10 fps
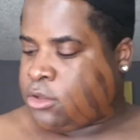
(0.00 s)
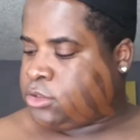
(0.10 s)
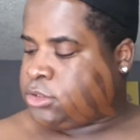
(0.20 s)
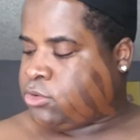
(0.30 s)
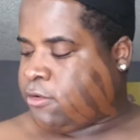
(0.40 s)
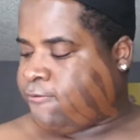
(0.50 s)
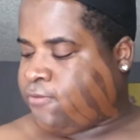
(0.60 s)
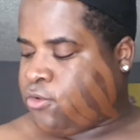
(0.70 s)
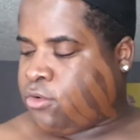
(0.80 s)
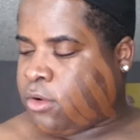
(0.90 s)
to a
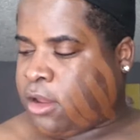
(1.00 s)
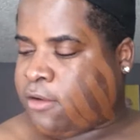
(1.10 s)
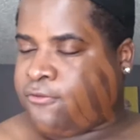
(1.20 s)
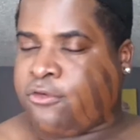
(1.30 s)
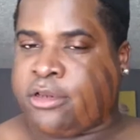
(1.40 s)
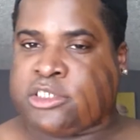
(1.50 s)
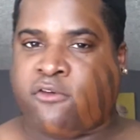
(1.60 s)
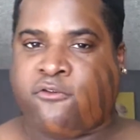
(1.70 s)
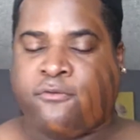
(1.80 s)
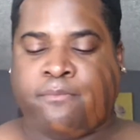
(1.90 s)
full coverage,
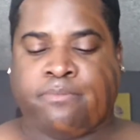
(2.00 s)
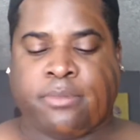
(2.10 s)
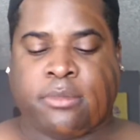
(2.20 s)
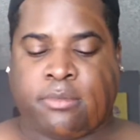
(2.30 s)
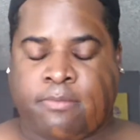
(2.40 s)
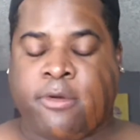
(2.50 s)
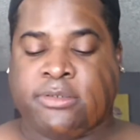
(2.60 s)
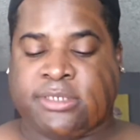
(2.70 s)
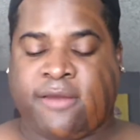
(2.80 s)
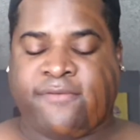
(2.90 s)

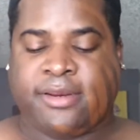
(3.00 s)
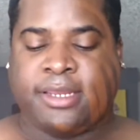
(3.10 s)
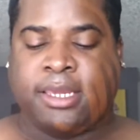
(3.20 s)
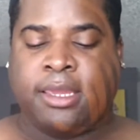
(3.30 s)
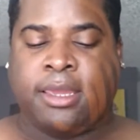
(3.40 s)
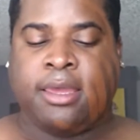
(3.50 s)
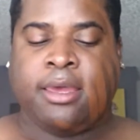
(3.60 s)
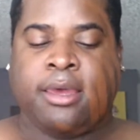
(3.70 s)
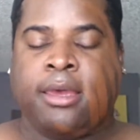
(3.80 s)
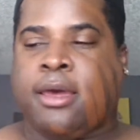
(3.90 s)
most definitely.
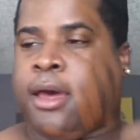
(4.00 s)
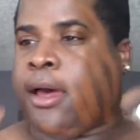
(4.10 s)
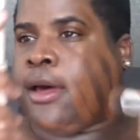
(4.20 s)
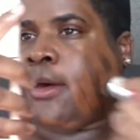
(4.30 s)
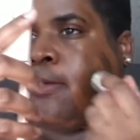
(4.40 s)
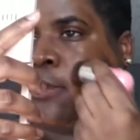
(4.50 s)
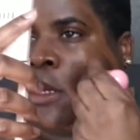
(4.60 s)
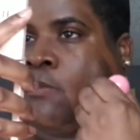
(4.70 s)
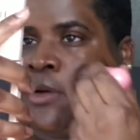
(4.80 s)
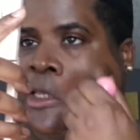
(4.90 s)

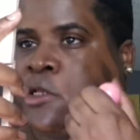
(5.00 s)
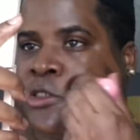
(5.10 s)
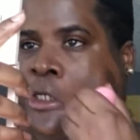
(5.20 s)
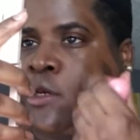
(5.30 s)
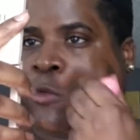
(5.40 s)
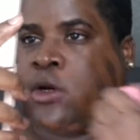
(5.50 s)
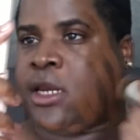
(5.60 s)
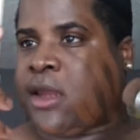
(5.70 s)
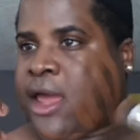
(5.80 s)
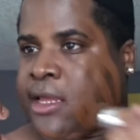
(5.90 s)
It blends in really
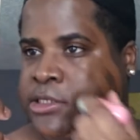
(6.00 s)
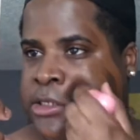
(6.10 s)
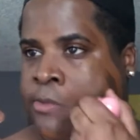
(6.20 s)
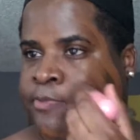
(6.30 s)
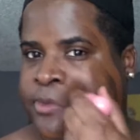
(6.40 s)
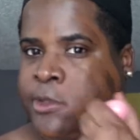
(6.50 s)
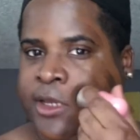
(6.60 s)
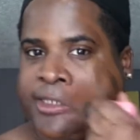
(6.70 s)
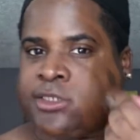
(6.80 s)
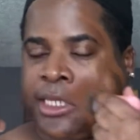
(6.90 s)
nice.
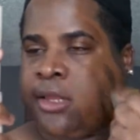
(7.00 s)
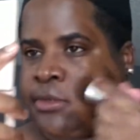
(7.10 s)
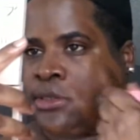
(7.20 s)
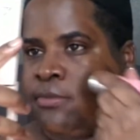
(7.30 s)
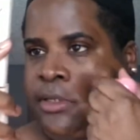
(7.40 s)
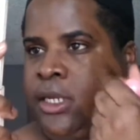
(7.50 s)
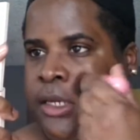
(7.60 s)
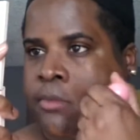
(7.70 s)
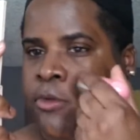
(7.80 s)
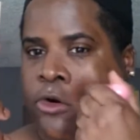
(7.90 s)
It seems to
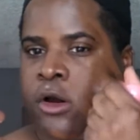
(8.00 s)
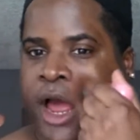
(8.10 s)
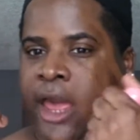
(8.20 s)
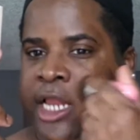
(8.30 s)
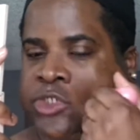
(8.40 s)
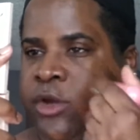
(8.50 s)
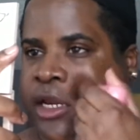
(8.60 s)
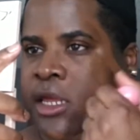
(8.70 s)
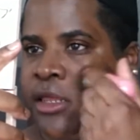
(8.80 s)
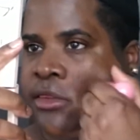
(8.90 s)
be more
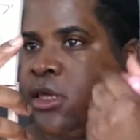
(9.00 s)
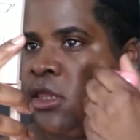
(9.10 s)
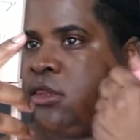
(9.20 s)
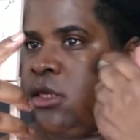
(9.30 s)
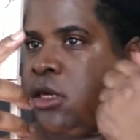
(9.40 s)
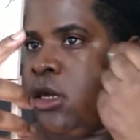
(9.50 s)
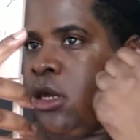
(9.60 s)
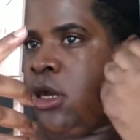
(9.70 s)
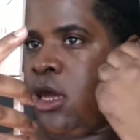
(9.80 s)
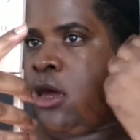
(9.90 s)
hydrating than
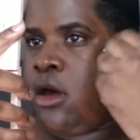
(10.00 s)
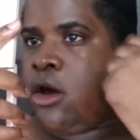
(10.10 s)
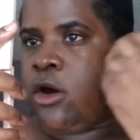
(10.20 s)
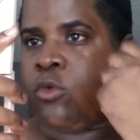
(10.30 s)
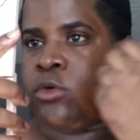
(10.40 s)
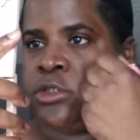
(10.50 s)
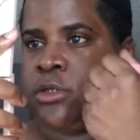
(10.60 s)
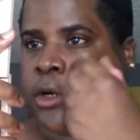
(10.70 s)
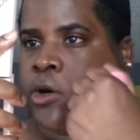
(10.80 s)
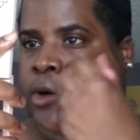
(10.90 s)
the
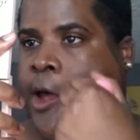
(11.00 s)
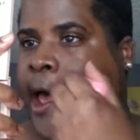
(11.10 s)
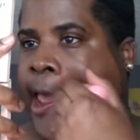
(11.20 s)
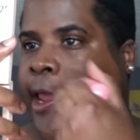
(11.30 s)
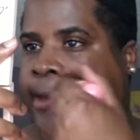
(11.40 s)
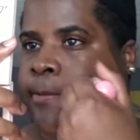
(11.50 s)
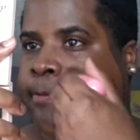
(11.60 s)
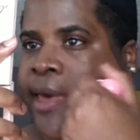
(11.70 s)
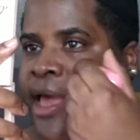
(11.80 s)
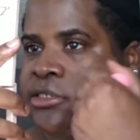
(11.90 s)
original I
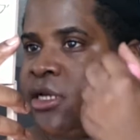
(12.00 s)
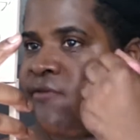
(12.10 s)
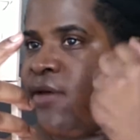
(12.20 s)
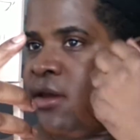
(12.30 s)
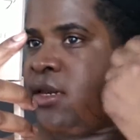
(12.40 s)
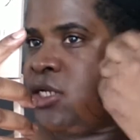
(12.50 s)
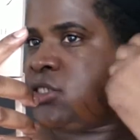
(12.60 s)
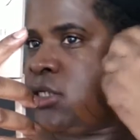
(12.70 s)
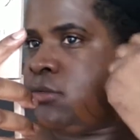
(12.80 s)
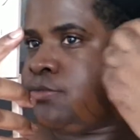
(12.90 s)
Am Magic
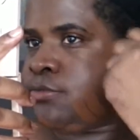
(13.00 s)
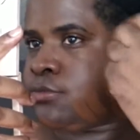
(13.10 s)
foundation,